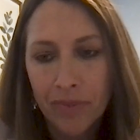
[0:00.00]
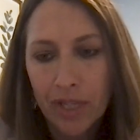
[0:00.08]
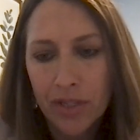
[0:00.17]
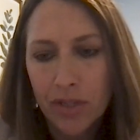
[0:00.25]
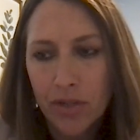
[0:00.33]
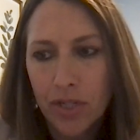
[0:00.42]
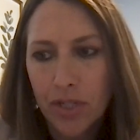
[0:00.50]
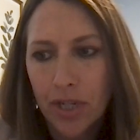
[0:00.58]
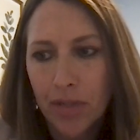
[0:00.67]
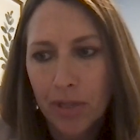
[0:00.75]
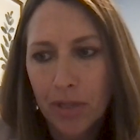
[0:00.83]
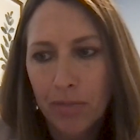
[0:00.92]
And so she
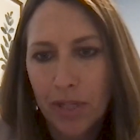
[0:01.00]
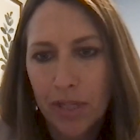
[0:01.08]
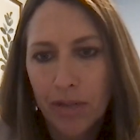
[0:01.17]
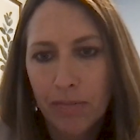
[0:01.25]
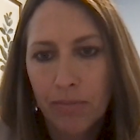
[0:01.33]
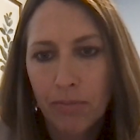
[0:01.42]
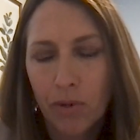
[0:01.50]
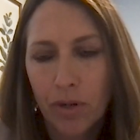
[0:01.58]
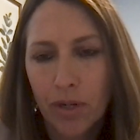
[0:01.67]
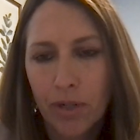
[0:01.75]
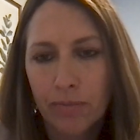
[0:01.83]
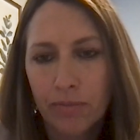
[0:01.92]
taught me to be
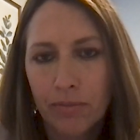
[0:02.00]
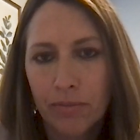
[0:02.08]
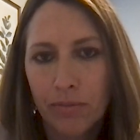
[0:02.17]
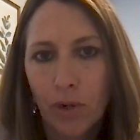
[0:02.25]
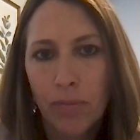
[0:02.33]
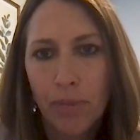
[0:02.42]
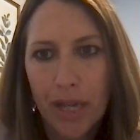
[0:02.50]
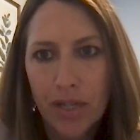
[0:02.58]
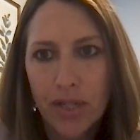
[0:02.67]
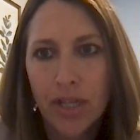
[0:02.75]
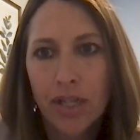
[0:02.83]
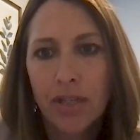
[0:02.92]
more
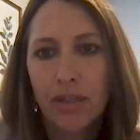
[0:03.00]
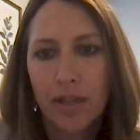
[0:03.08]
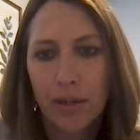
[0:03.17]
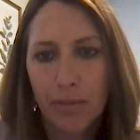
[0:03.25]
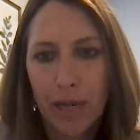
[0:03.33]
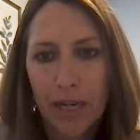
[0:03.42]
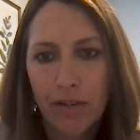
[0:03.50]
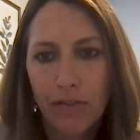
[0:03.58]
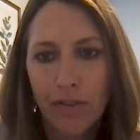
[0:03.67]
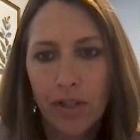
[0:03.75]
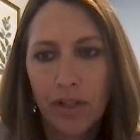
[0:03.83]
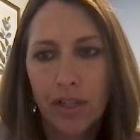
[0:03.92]
patient and
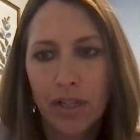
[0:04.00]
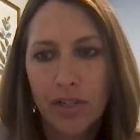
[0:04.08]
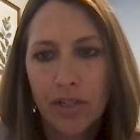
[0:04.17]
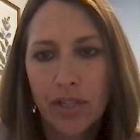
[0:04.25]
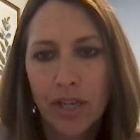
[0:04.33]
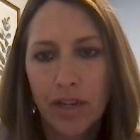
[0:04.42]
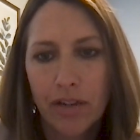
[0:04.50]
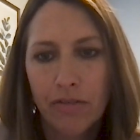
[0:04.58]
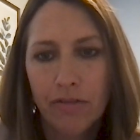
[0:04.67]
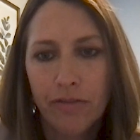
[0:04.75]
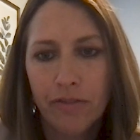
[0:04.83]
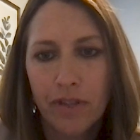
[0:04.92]
mindful and just kind
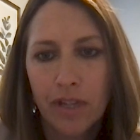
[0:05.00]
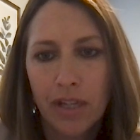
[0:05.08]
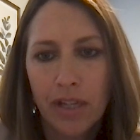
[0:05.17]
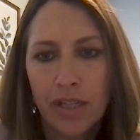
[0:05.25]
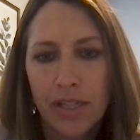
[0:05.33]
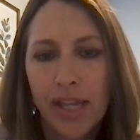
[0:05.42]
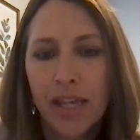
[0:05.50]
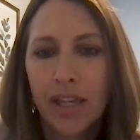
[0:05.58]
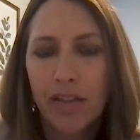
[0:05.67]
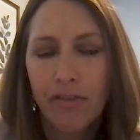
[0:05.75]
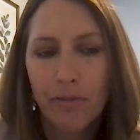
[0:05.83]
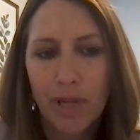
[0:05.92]
of
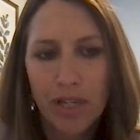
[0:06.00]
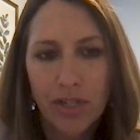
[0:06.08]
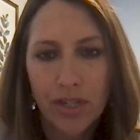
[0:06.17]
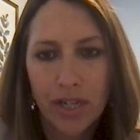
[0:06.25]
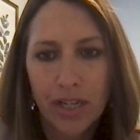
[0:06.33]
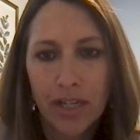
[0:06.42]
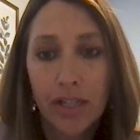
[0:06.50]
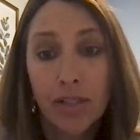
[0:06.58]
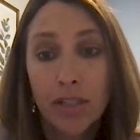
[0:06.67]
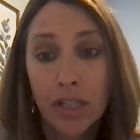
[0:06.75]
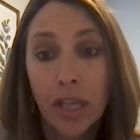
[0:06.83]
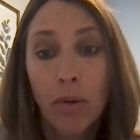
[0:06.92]
taking information in
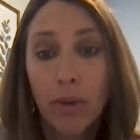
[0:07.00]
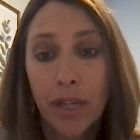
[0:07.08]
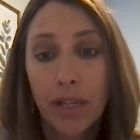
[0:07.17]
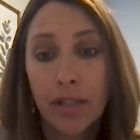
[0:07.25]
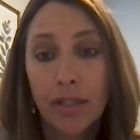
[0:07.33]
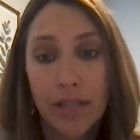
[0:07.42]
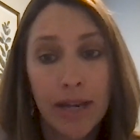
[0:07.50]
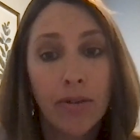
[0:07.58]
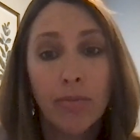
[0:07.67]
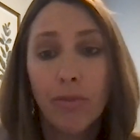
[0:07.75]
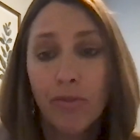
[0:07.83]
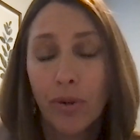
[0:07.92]
and slowing
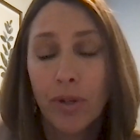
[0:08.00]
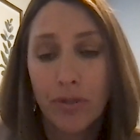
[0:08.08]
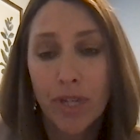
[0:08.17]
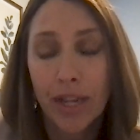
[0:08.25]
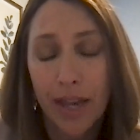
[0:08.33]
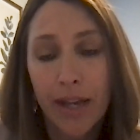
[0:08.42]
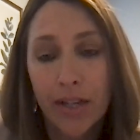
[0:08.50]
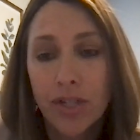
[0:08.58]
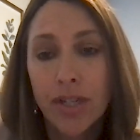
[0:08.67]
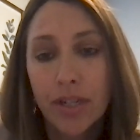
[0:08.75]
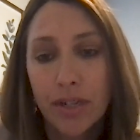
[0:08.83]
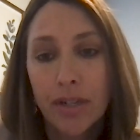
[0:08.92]
down before you take
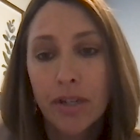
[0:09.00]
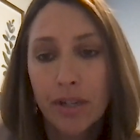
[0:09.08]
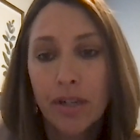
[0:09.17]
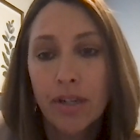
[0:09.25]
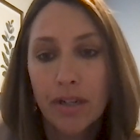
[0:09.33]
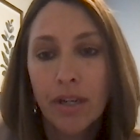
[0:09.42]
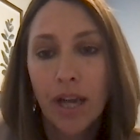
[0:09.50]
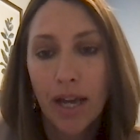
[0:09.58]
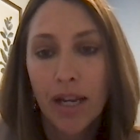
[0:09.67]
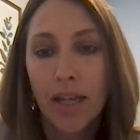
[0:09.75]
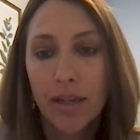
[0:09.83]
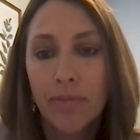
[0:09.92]
action
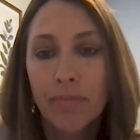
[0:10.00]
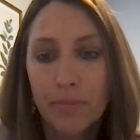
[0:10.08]
on it